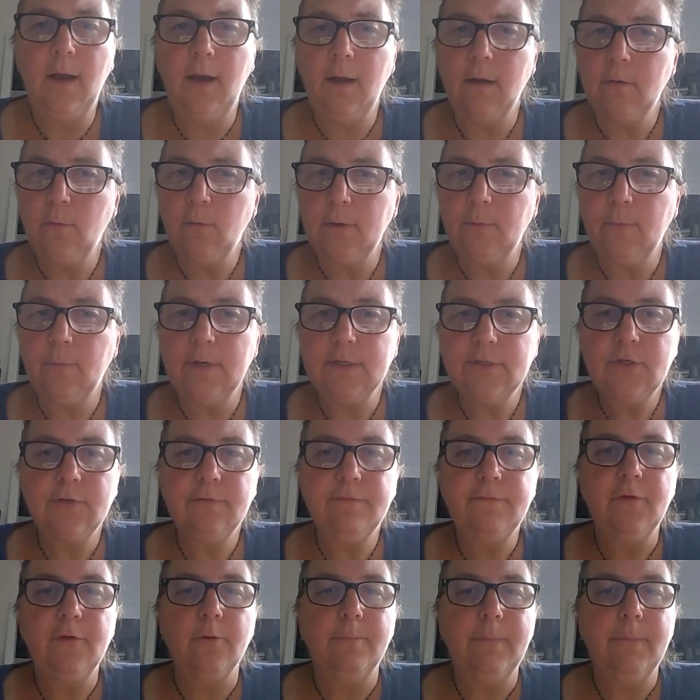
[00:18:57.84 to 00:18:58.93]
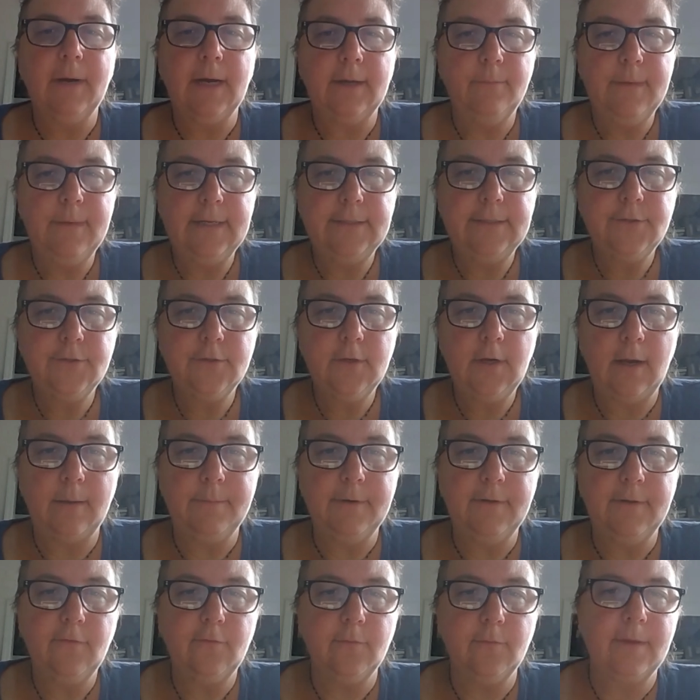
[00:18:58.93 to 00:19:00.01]
Quick question: if you're a bio major, how
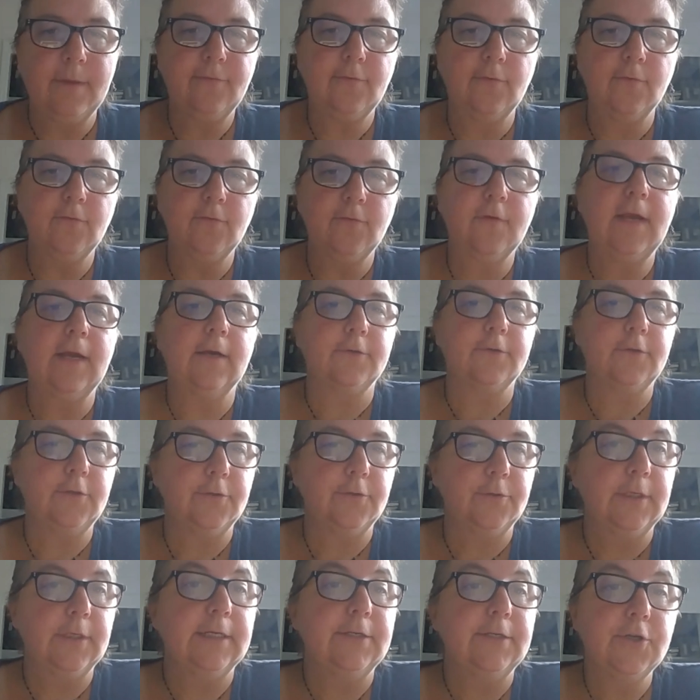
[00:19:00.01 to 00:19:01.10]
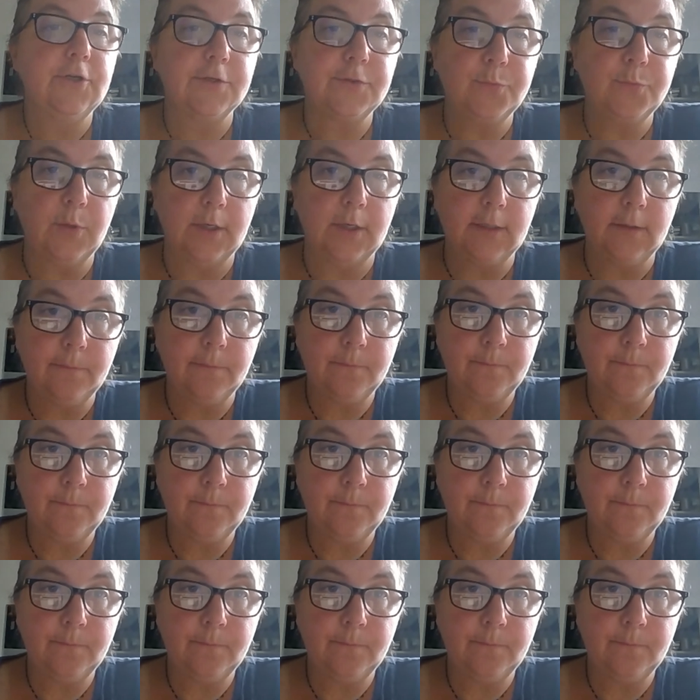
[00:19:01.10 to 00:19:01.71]
many semesters of calc do you need? Just one.